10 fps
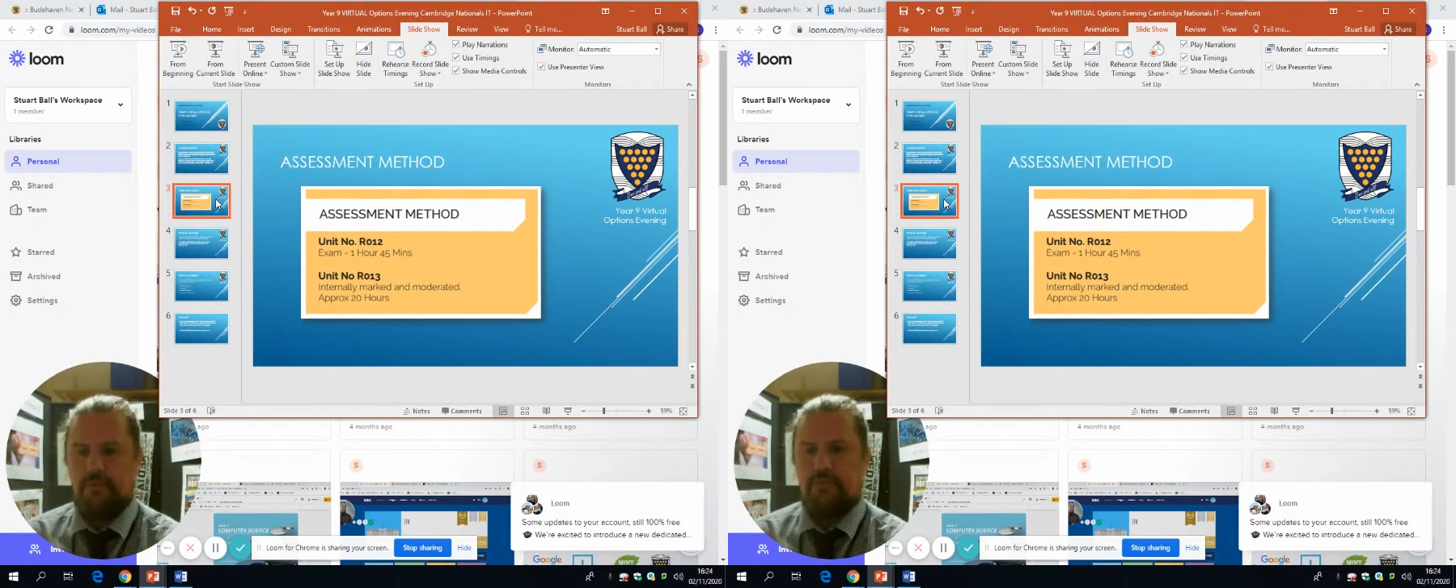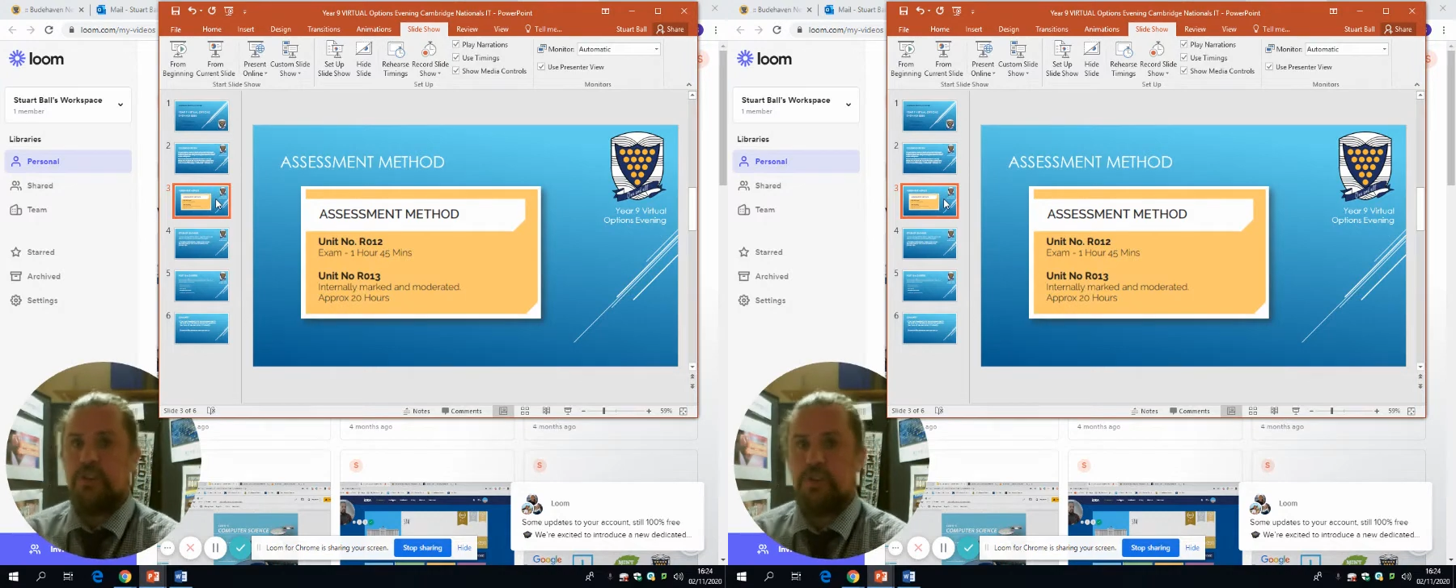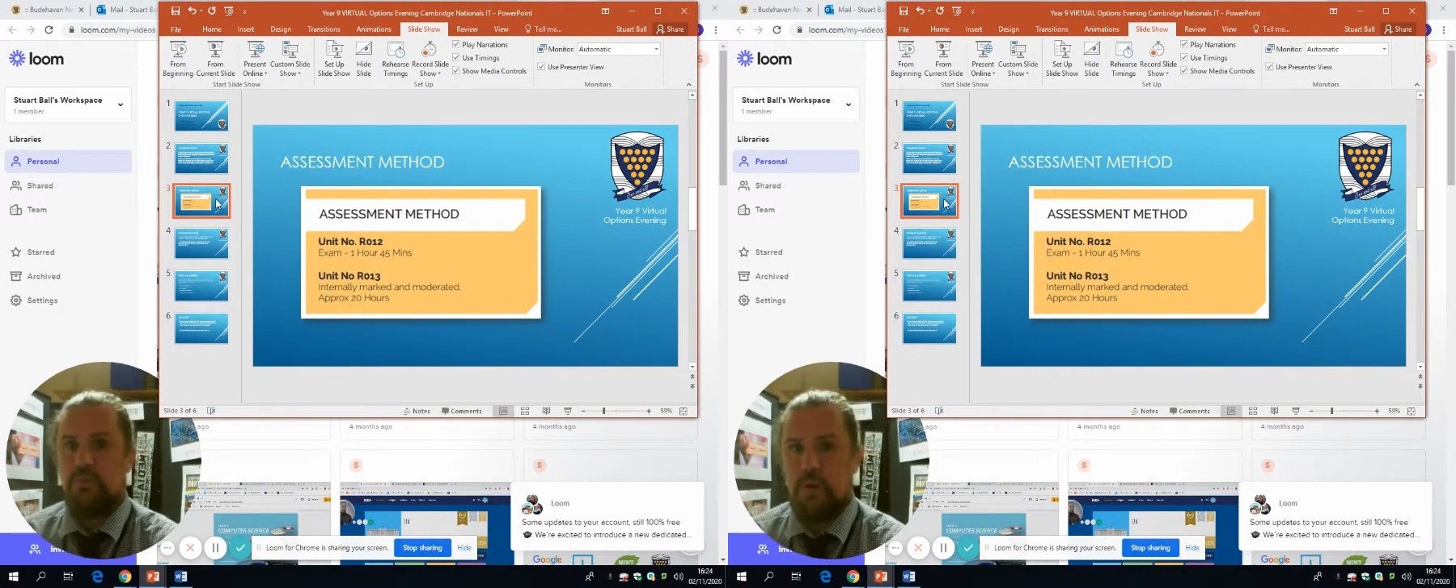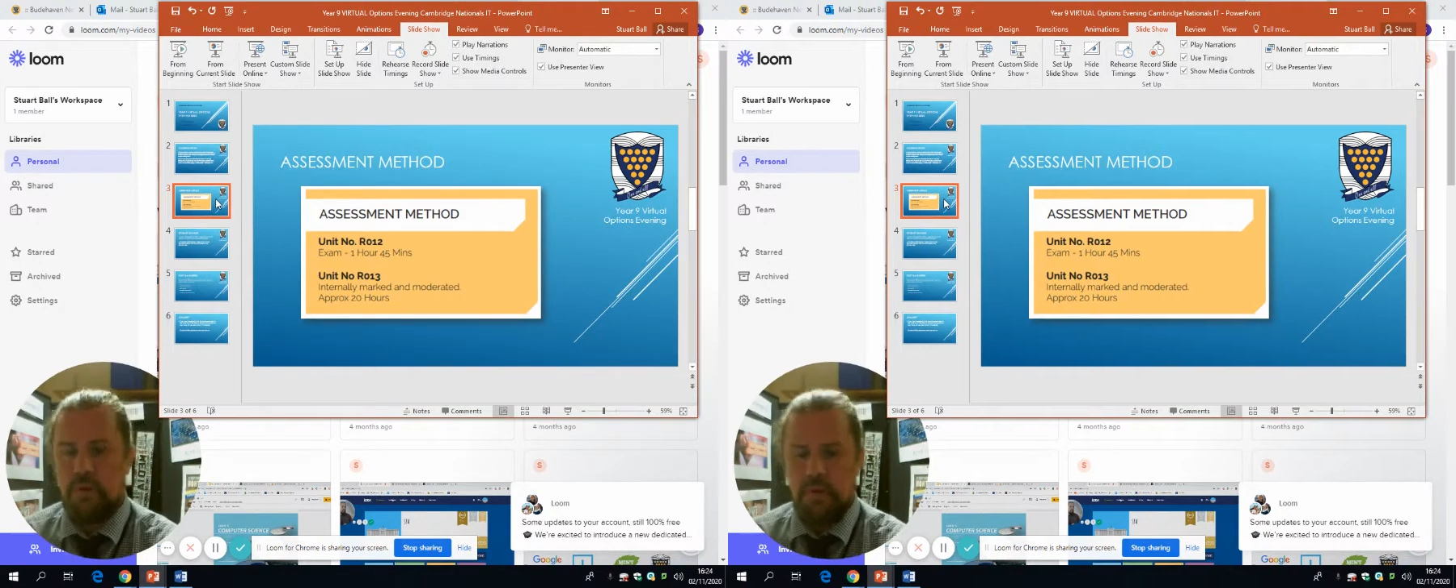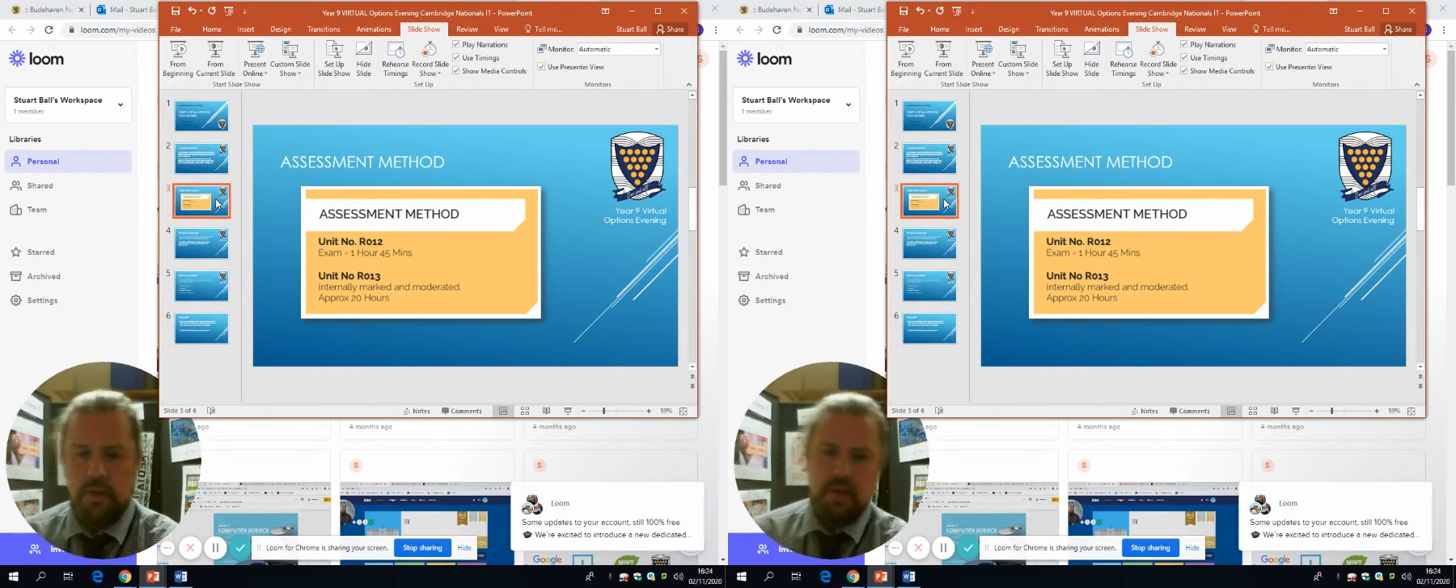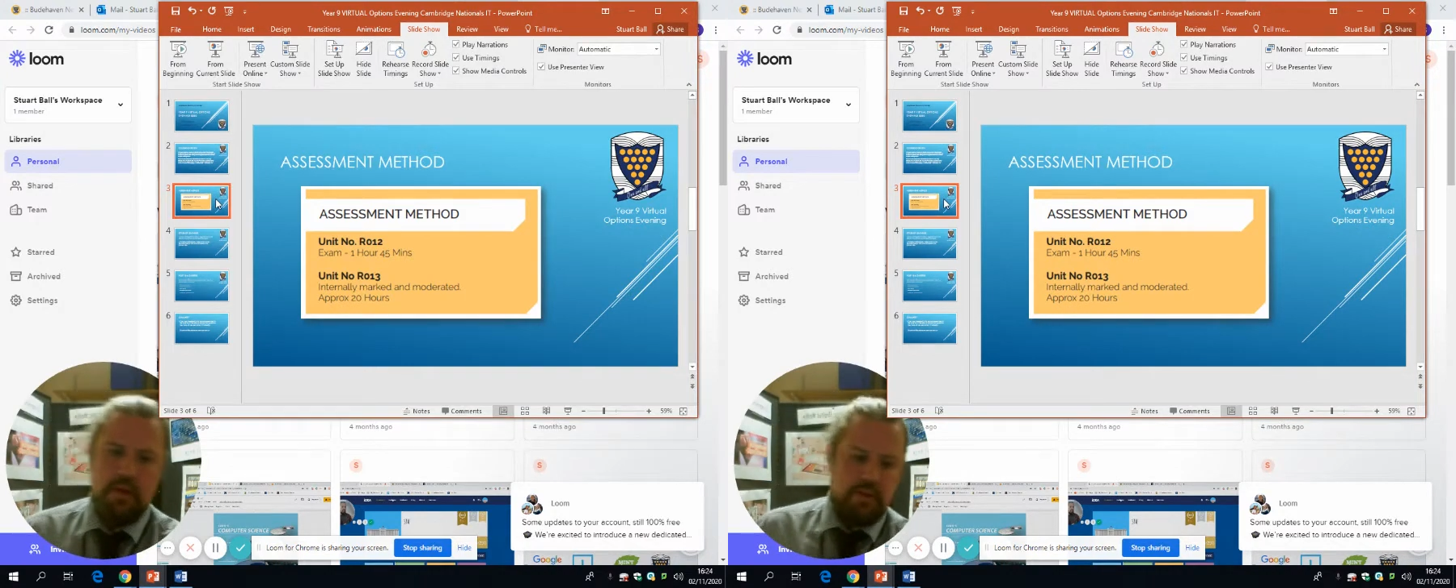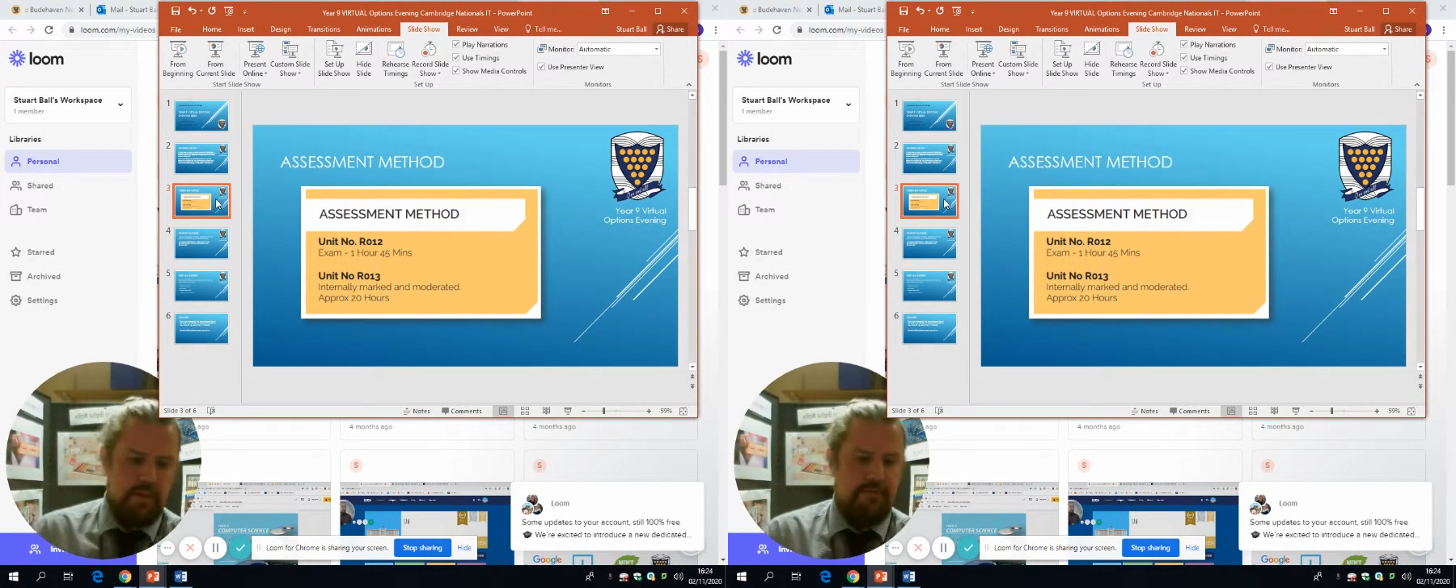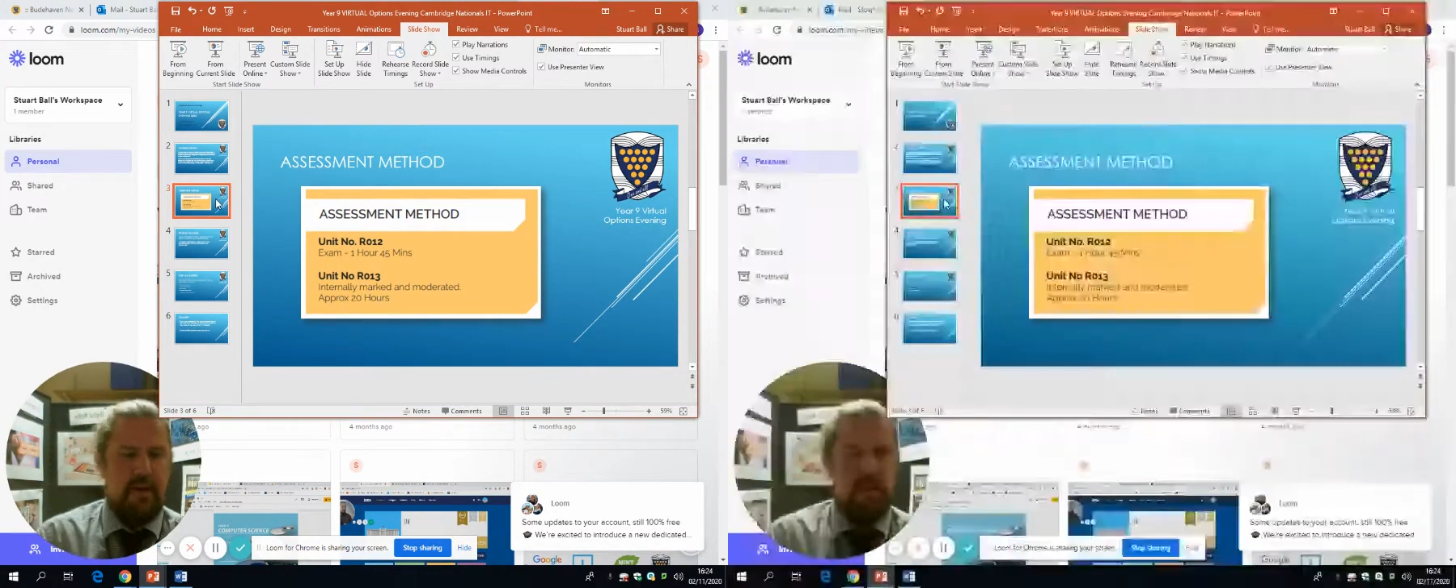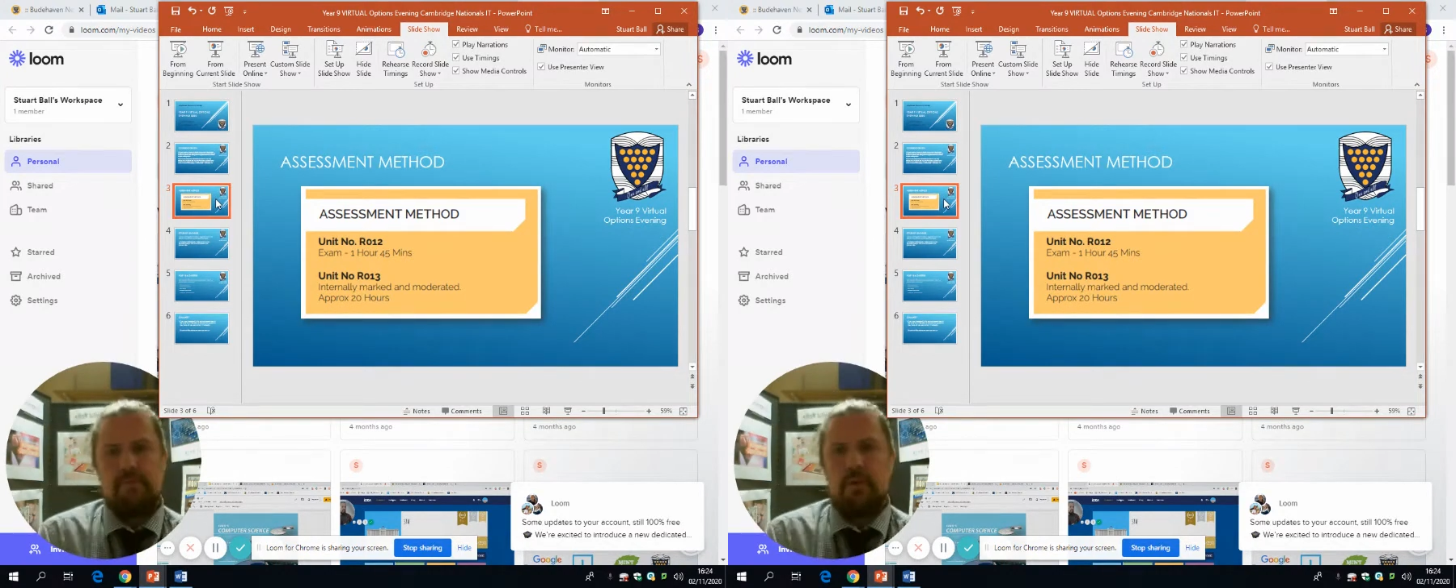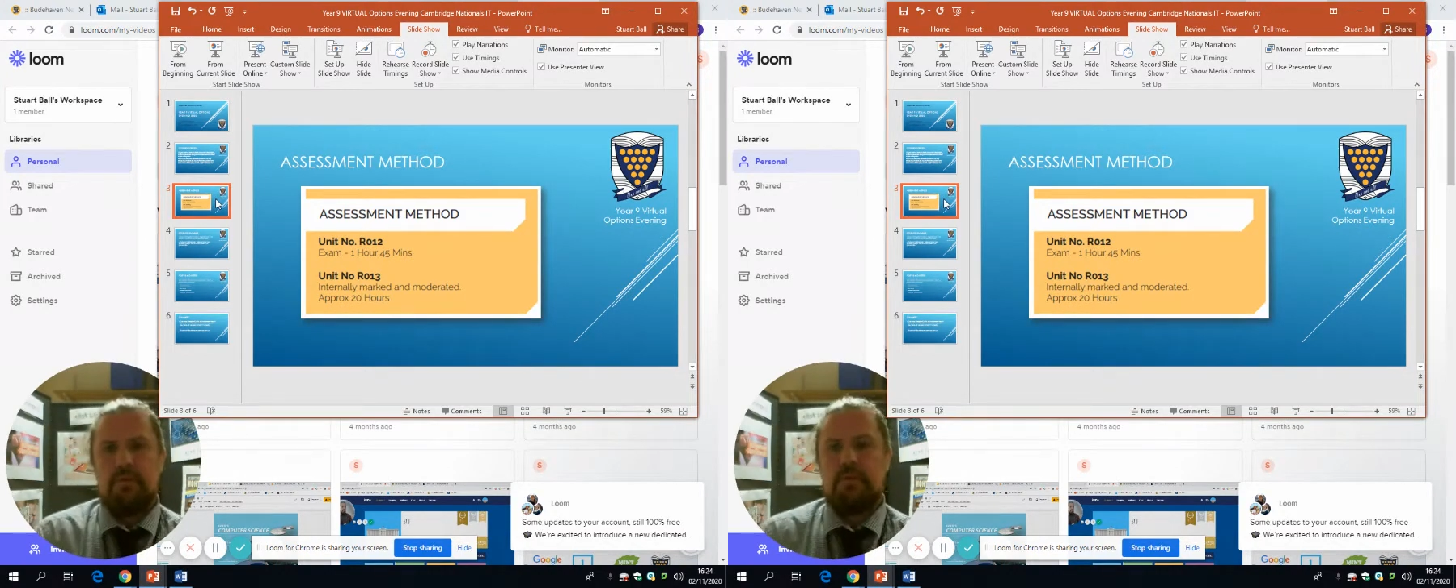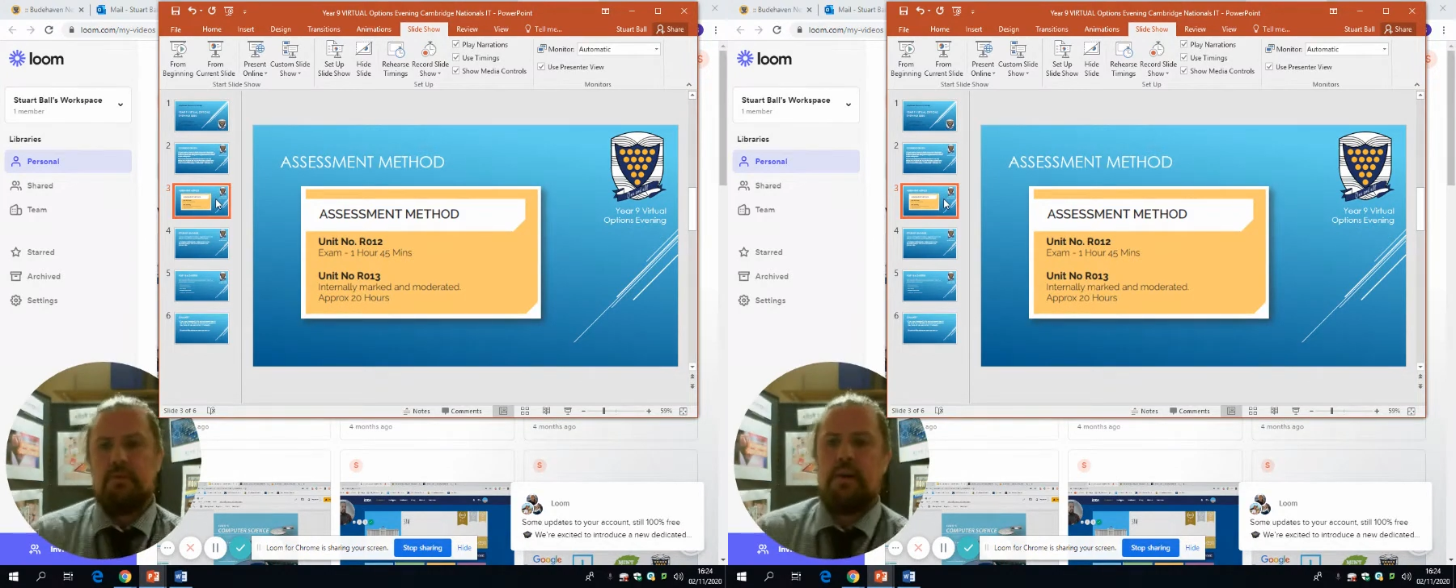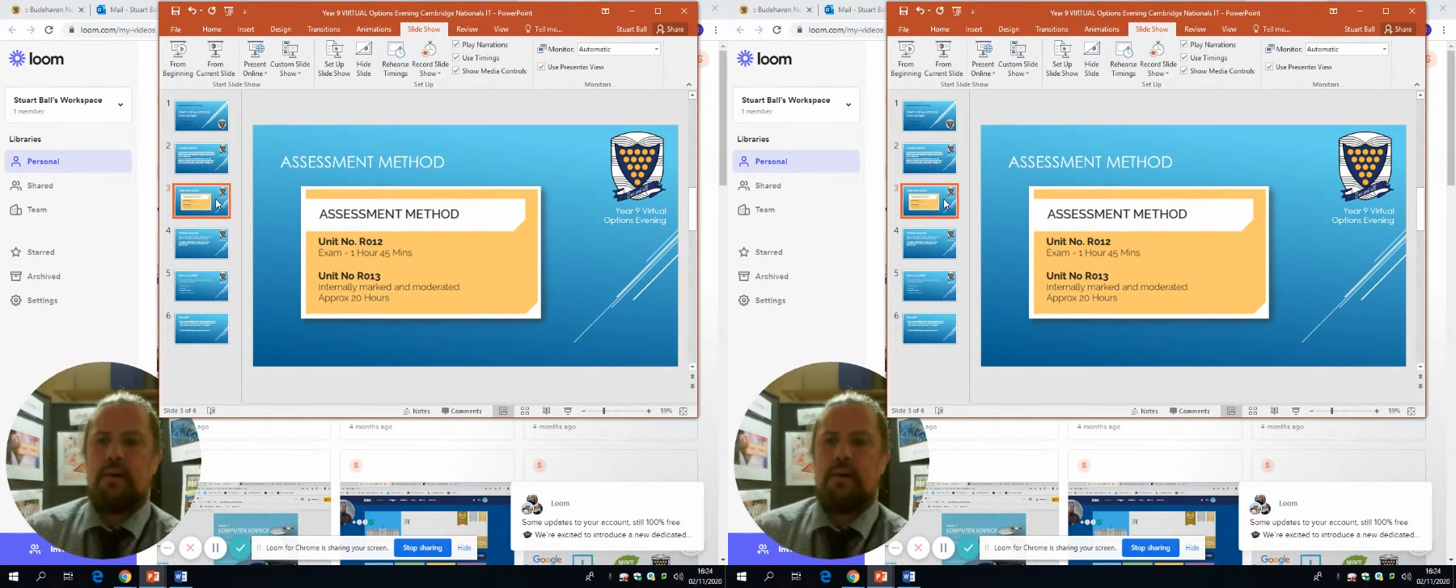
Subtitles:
version 1 to the final product,